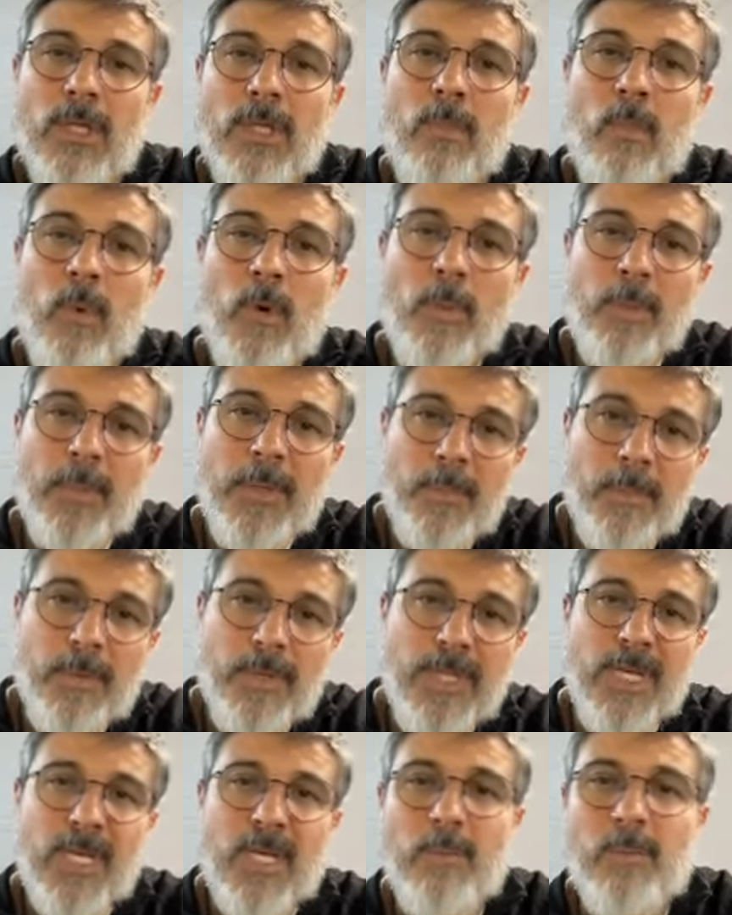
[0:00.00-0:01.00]
the more
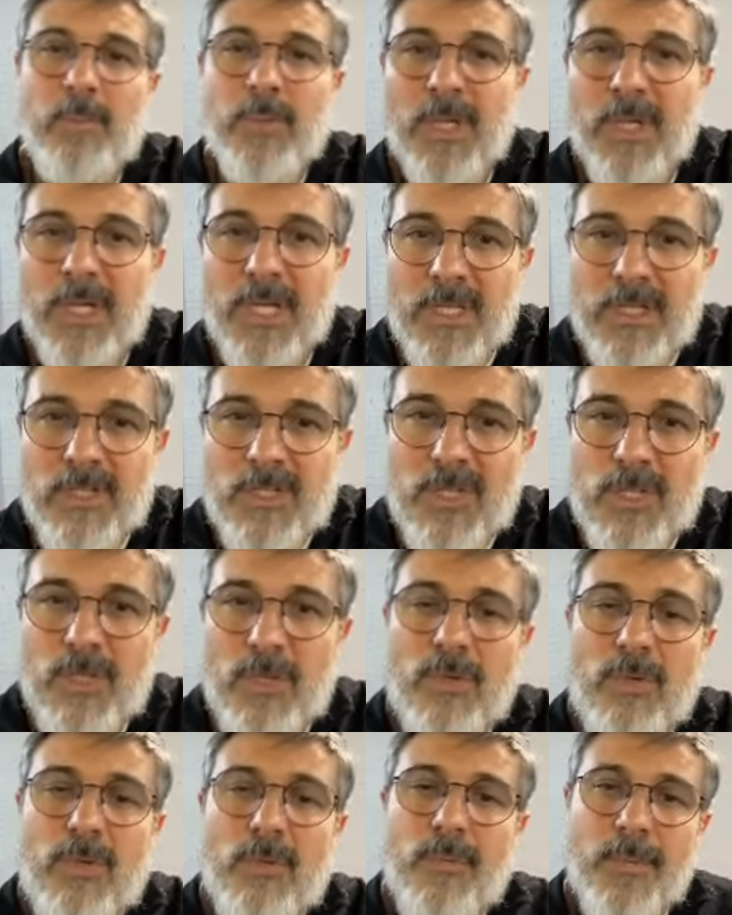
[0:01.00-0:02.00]
people that can plug into
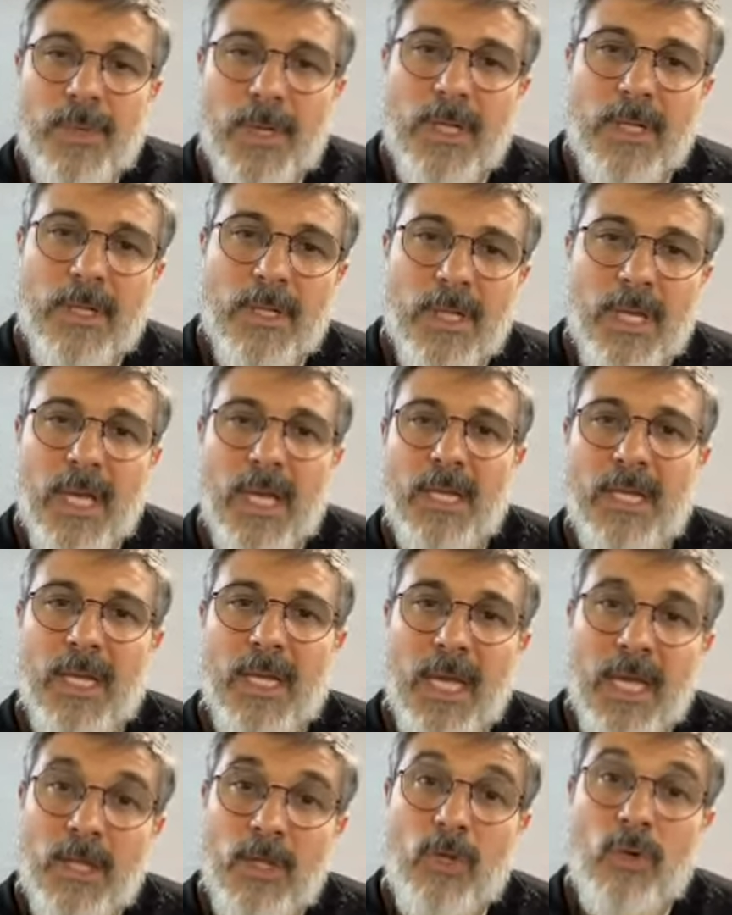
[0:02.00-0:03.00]
you and
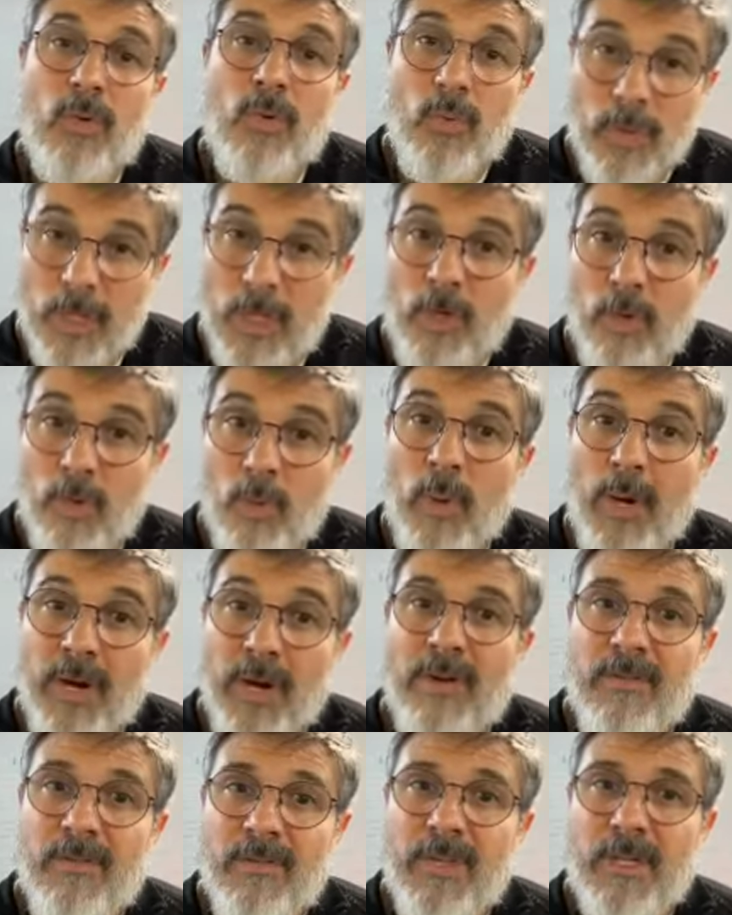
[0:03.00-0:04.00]
you're
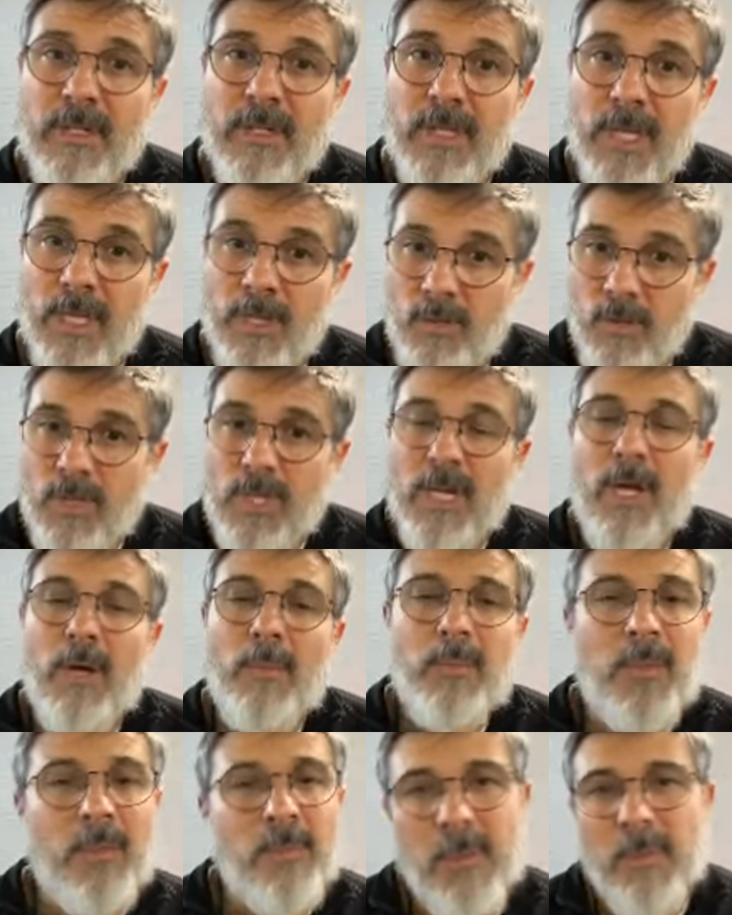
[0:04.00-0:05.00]
aware of it and you can
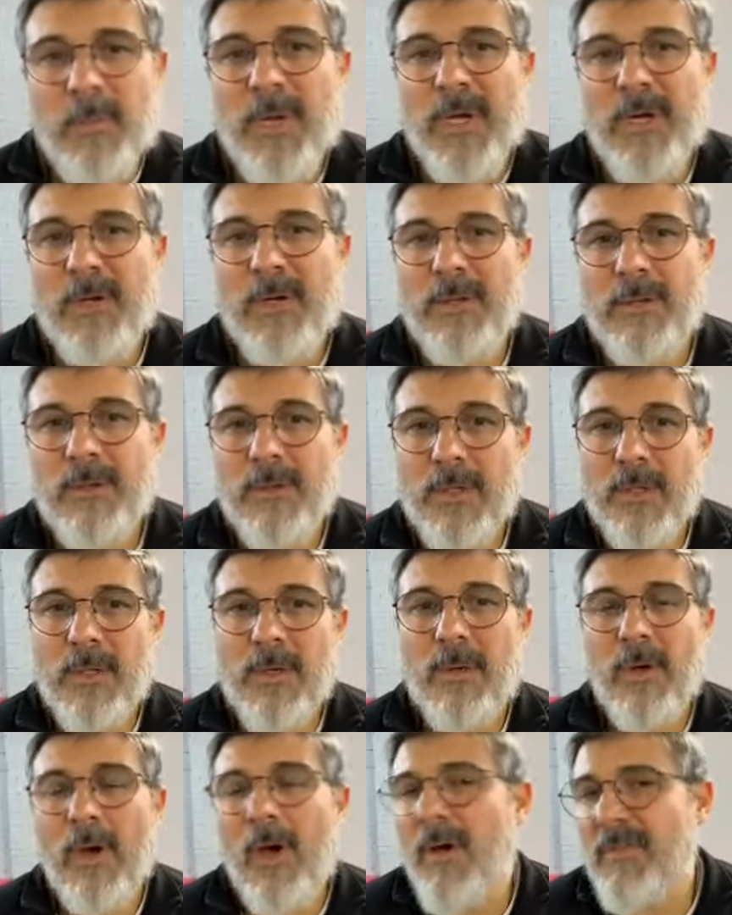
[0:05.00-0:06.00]
help them, the better. You
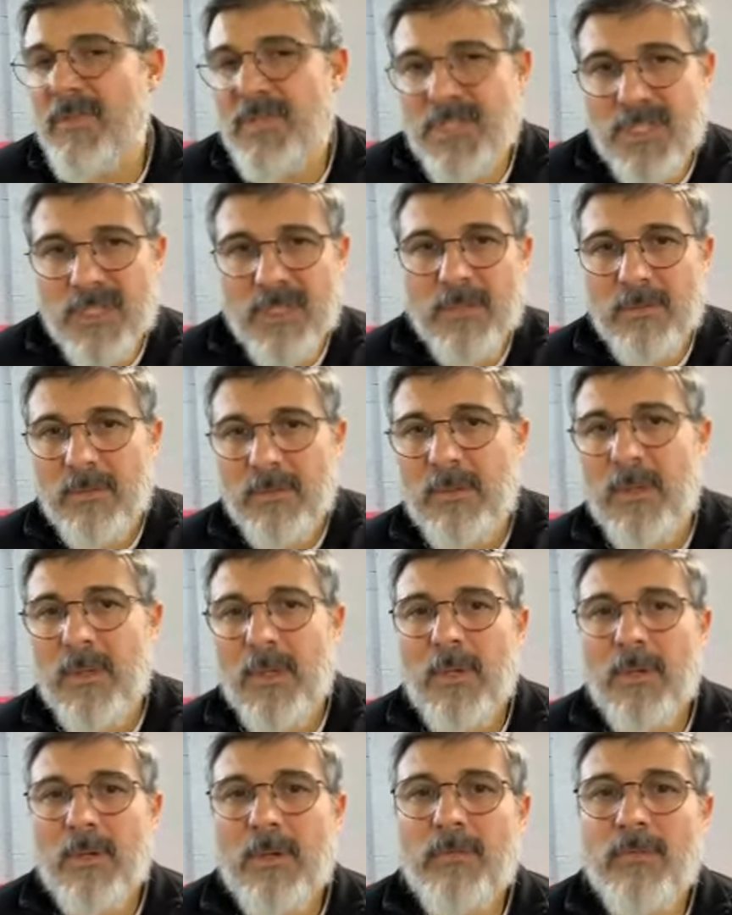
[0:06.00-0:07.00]
know, obviously
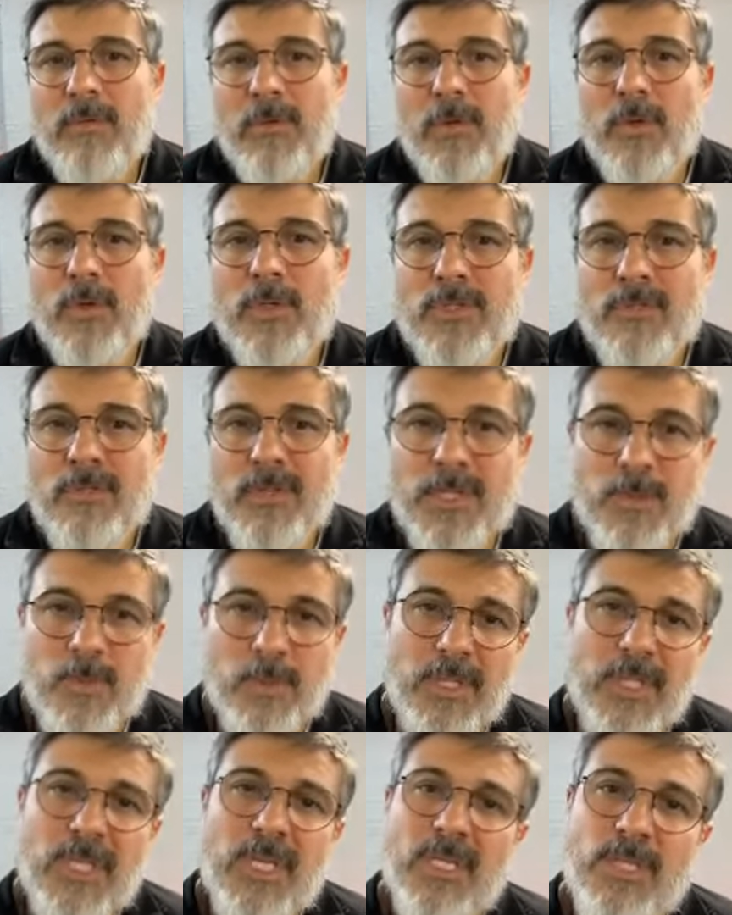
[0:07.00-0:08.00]
for those of us
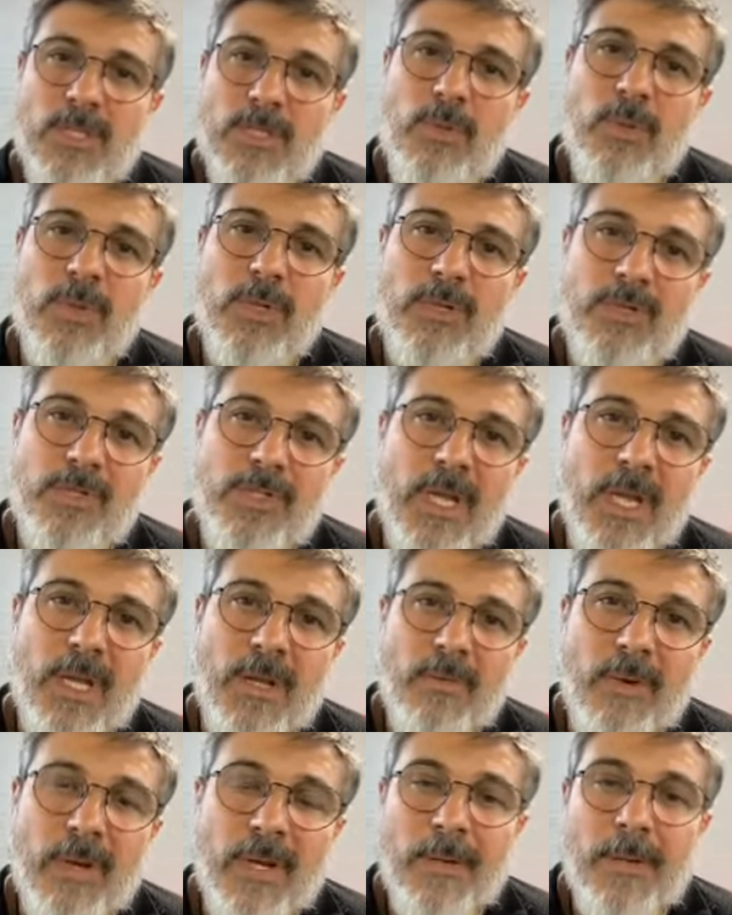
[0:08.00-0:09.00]
with kids, you
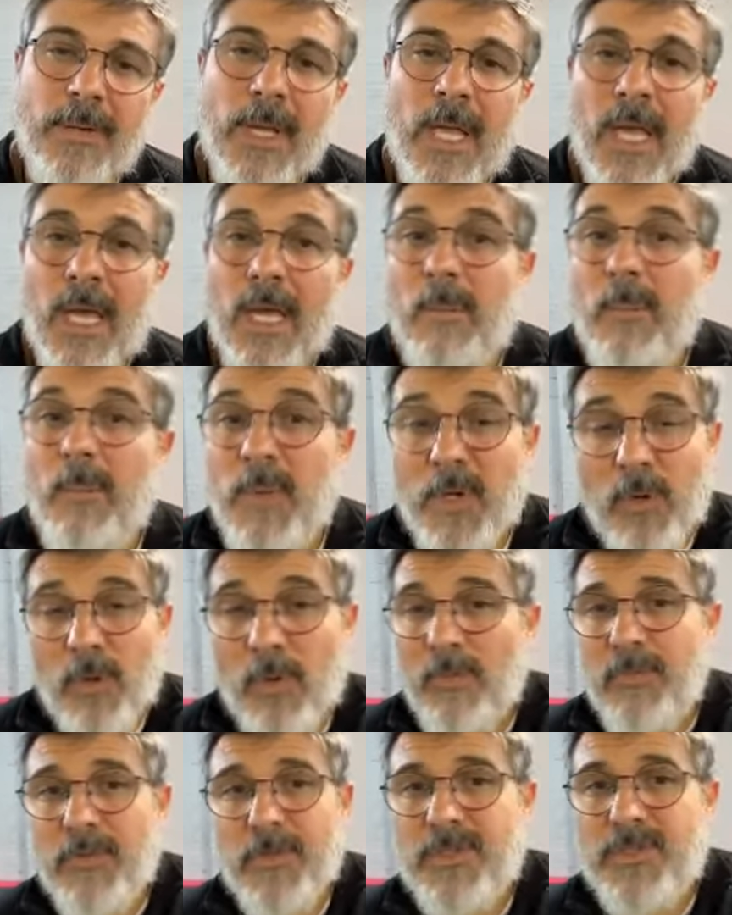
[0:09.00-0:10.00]
understand, right? And
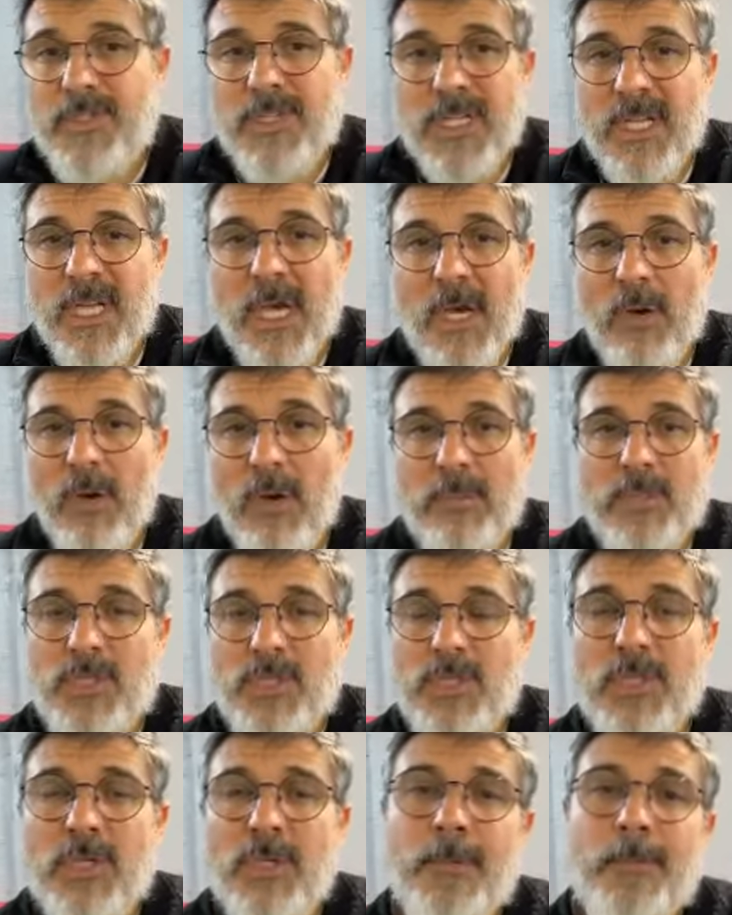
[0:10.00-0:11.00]
Miro feels it now, I'm
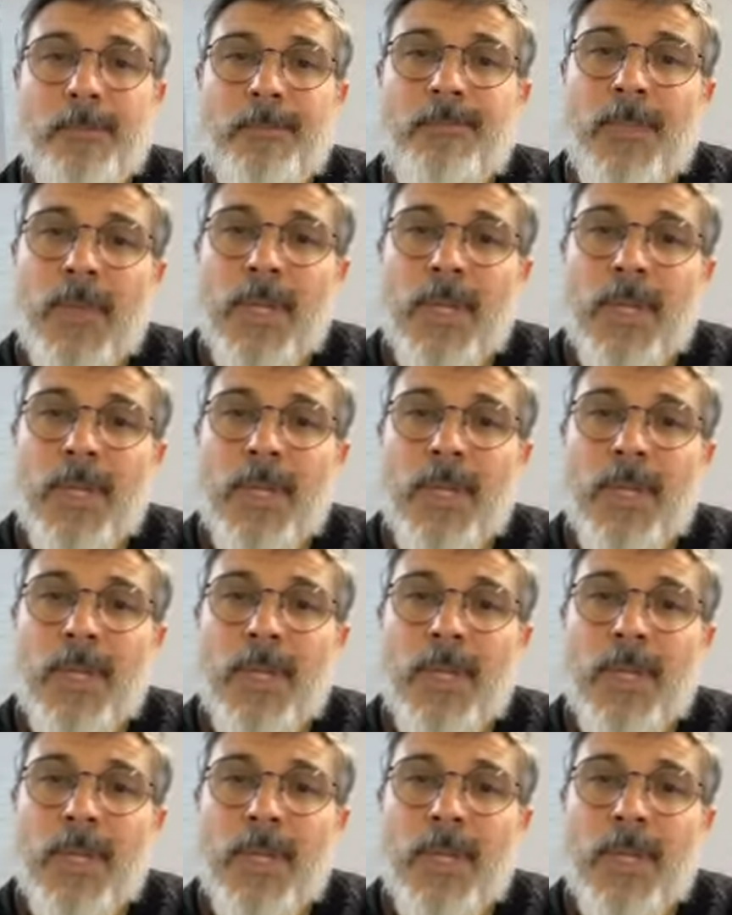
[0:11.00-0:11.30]
sure.